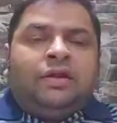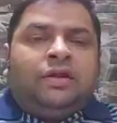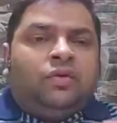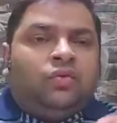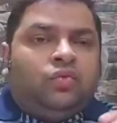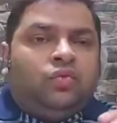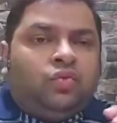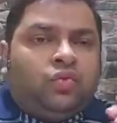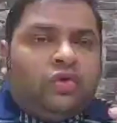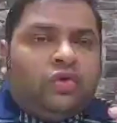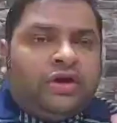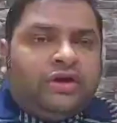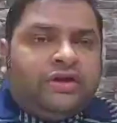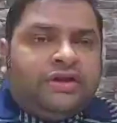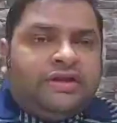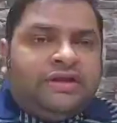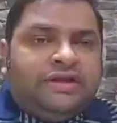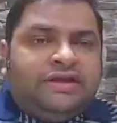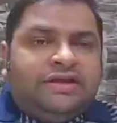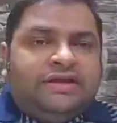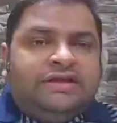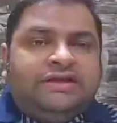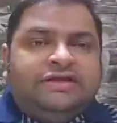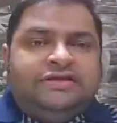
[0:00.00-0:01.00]

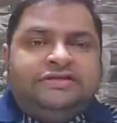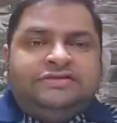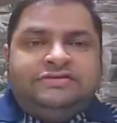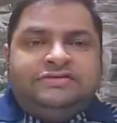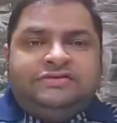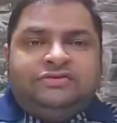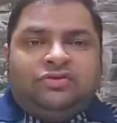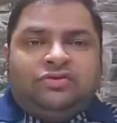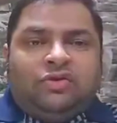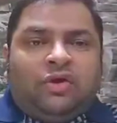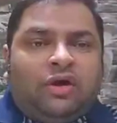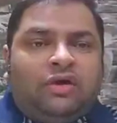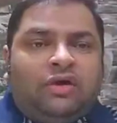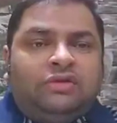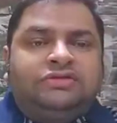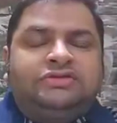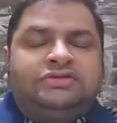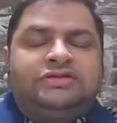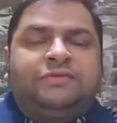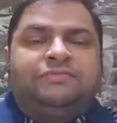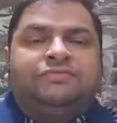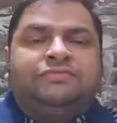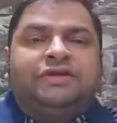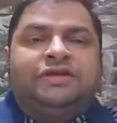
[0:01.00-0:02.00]
Worry is not
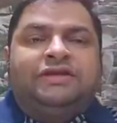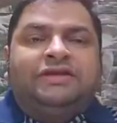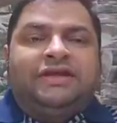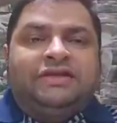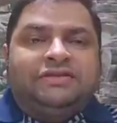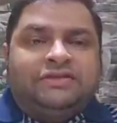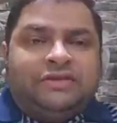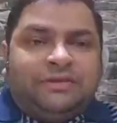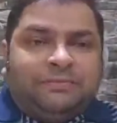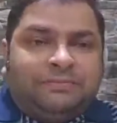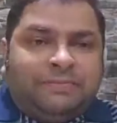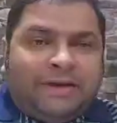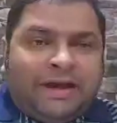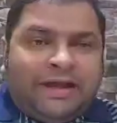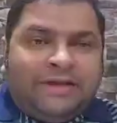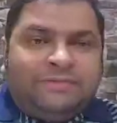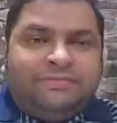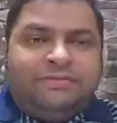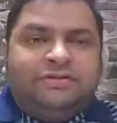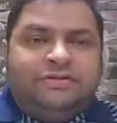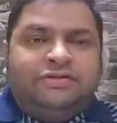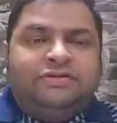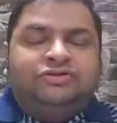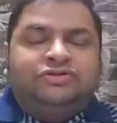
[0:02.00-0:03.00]
something that the
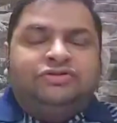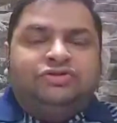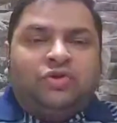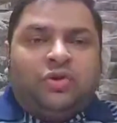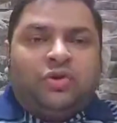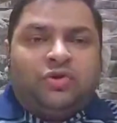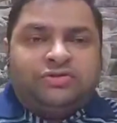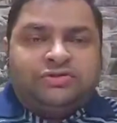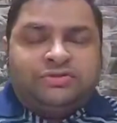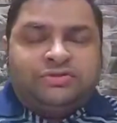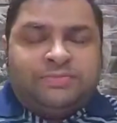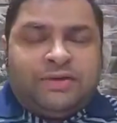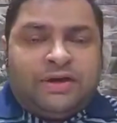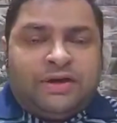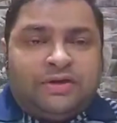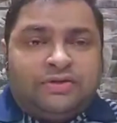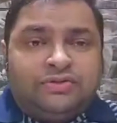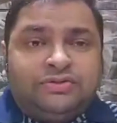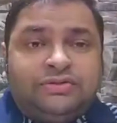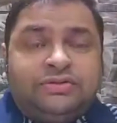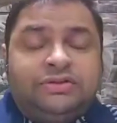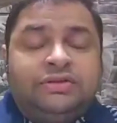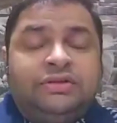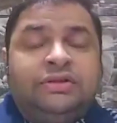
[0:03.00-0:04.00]
Bible talks
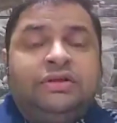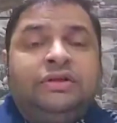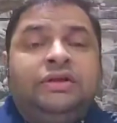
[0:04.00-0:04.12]
about.